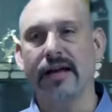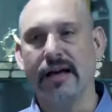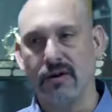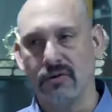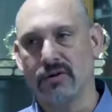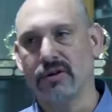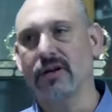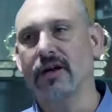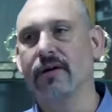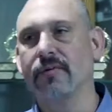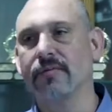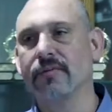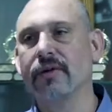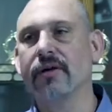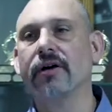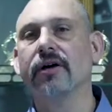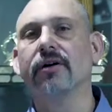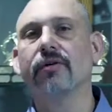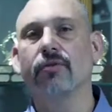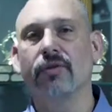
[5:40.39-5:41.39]
outcome
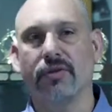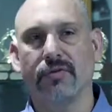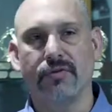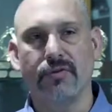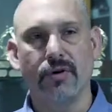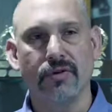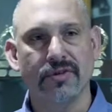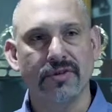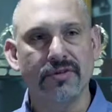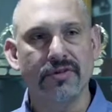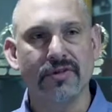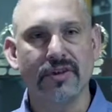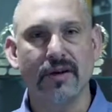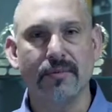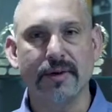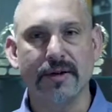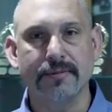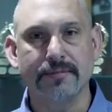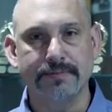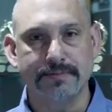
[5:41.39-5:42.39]
with frozen
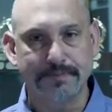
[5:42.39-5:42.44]
semen.